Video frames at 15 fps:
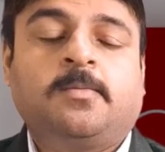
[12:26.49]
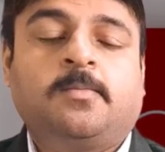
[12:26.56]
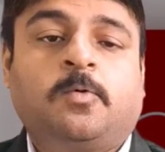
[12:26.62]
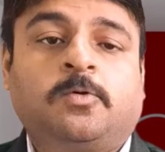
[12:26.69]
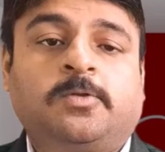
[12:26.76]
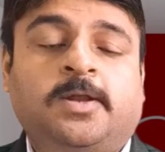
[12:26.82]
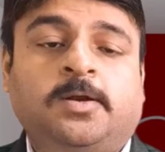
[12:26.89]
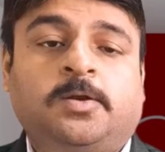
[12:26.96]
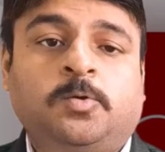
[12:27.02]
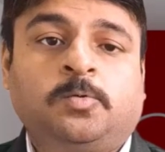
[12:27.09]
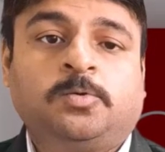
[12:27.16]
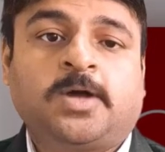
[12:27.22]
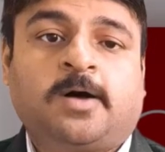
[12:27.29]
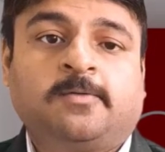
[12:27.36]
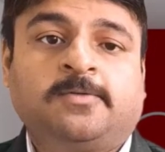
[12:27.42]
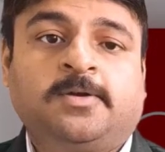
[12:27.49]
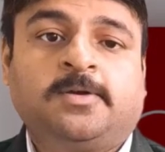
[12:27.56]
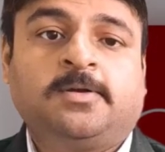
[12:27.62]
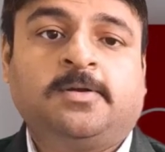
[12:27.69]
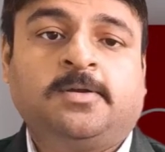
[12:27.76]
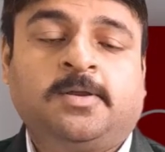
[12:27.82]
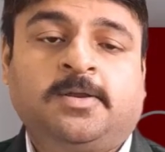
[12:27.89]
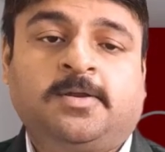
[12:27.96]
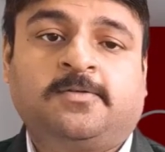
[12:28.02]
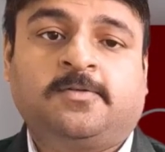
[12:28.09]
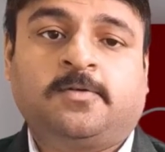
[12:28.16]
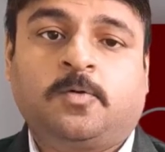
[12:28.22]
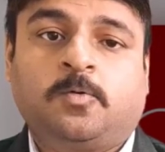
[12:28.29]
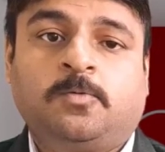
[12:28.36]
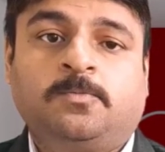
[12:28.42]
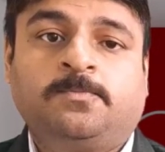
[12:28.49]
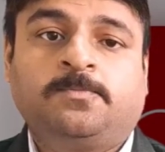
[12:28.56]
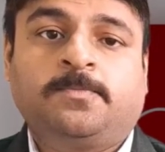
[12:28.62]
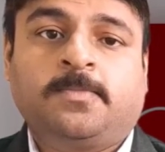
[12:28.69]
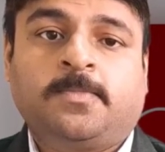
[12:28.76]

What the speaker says: More than 2000 years ago,